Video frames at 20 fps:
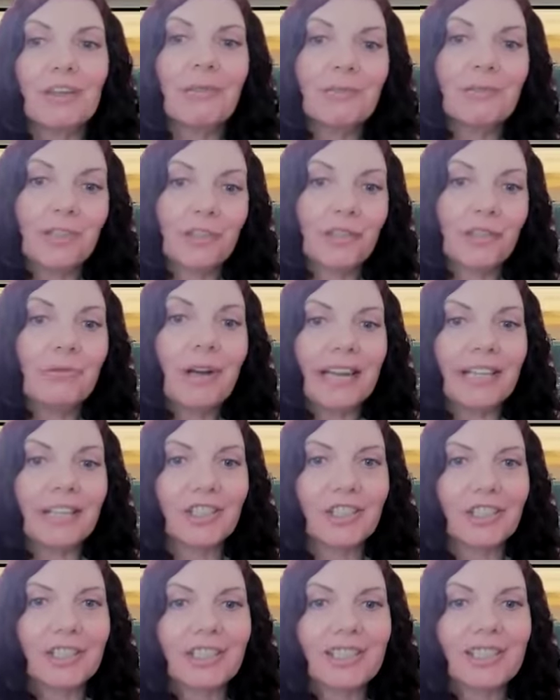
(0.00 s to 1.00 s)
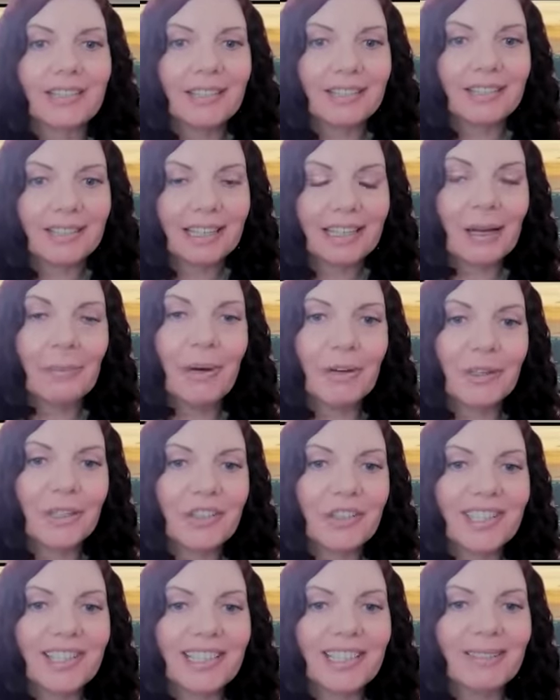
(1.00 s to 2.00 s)
you too anxious about your
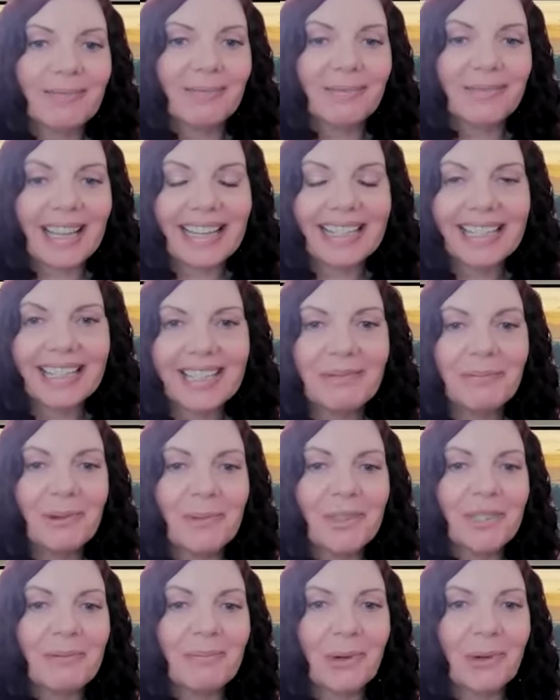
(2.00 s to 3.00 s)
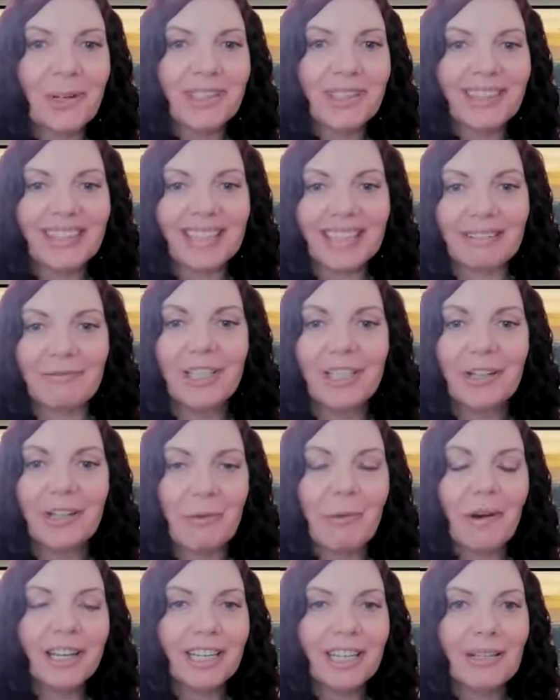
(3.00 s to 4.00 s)
sleep. That's the most important thing. We
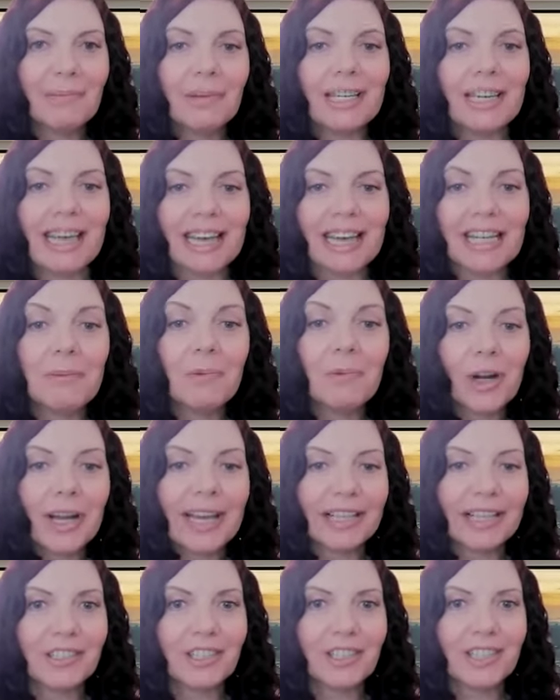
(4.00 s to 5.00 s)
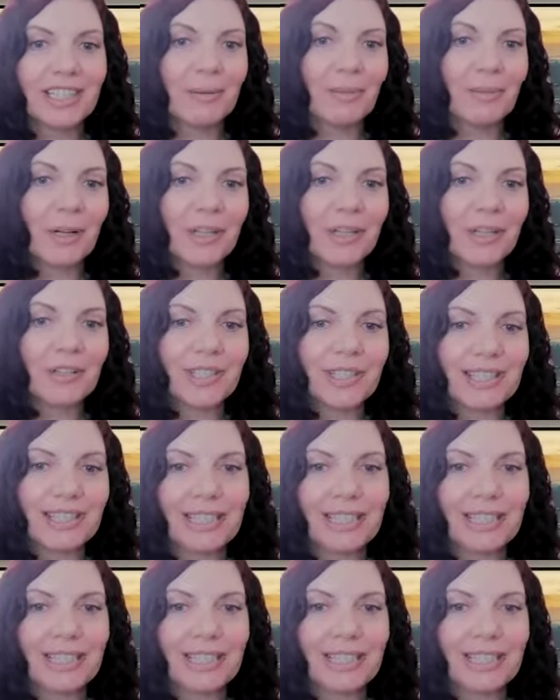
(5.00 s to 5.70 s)
don't want you to be any more anxious about your